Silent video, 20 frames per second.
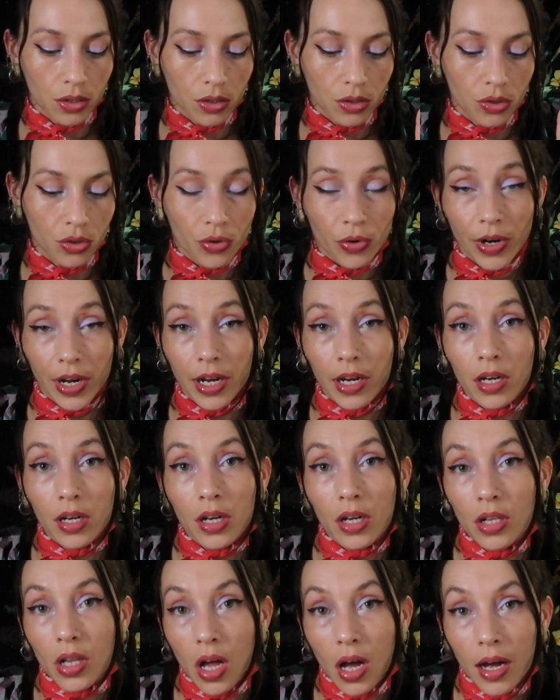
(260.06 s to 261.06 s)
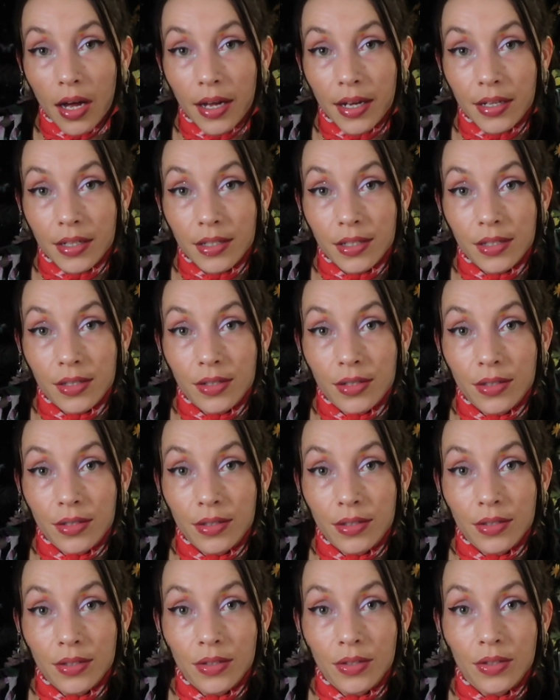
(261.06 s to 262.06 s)
drink a lot.
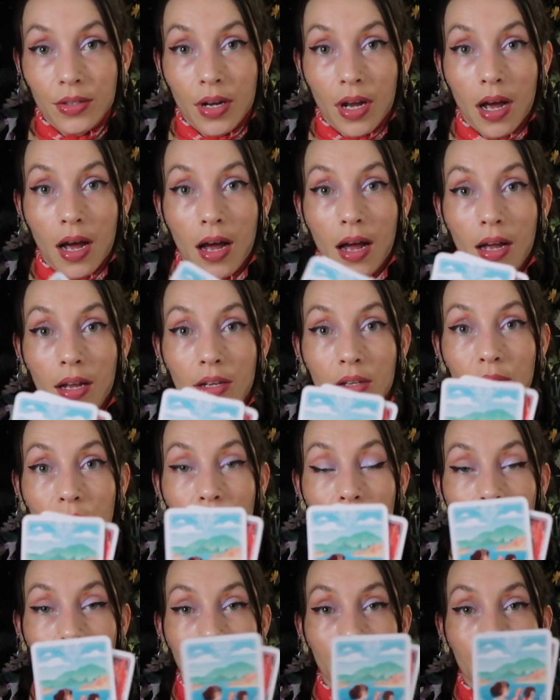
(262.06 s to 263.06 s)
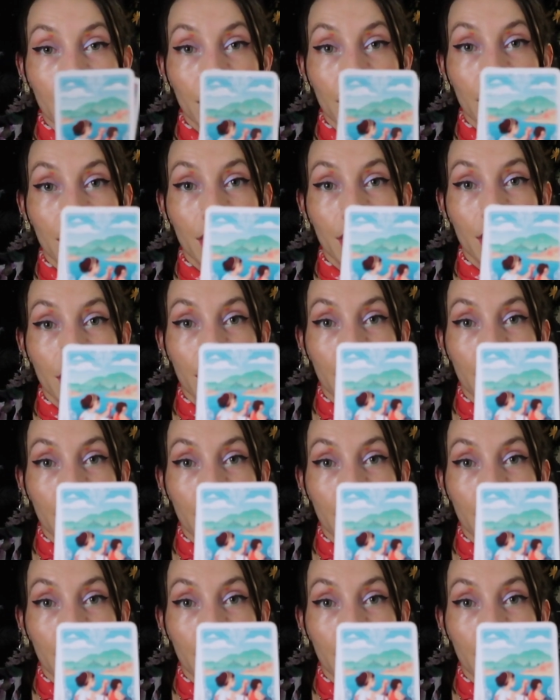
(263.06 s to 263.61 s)
You could